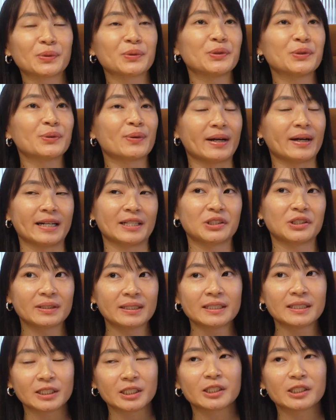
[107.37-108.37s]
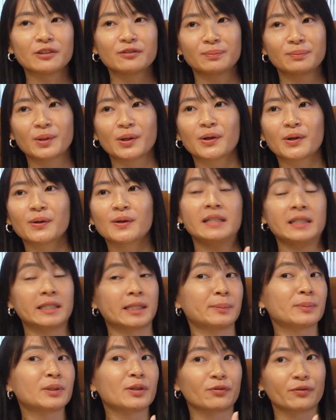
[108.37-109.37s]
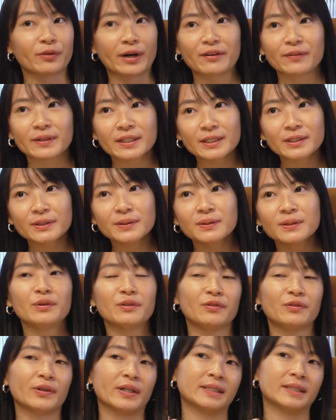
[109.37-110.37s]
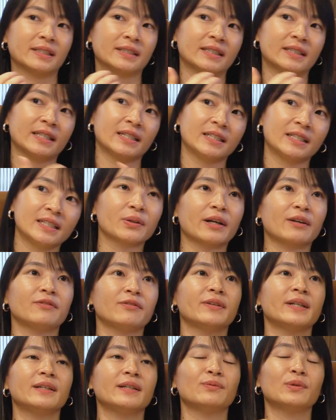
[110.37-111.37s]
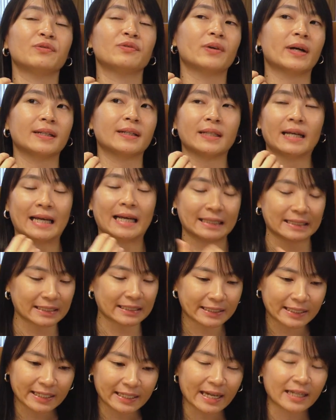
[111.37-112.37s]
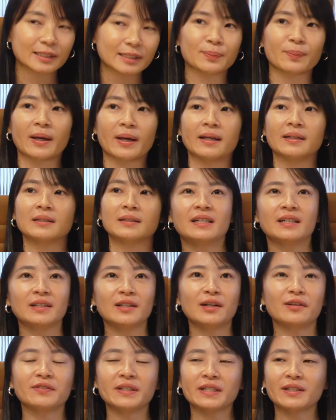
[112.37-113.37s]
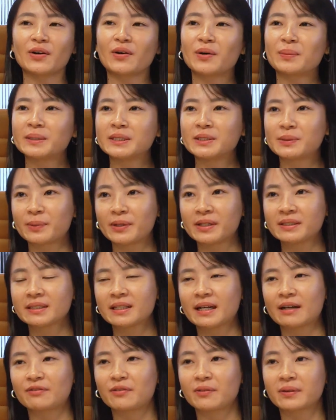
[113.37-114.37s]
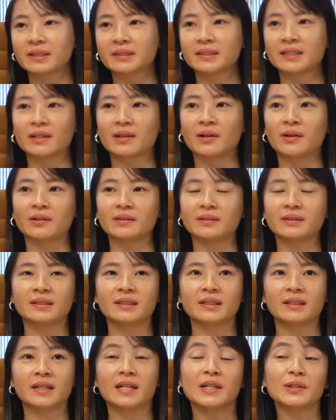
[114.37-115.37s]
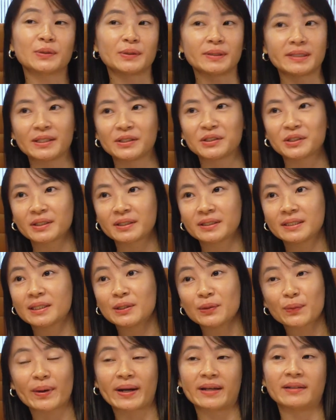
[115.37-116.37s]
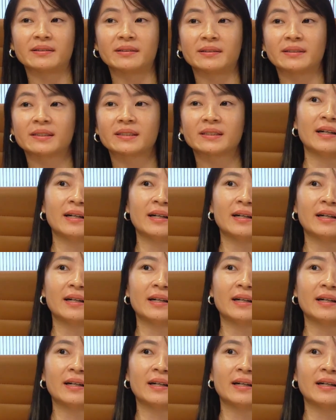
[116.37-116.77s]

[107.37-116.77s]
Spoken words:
you are actually achieve more in terms of revenue with your existing traffic, with your existing ad spend. A lot of e-commerce brands are focusing on acquisition awareness.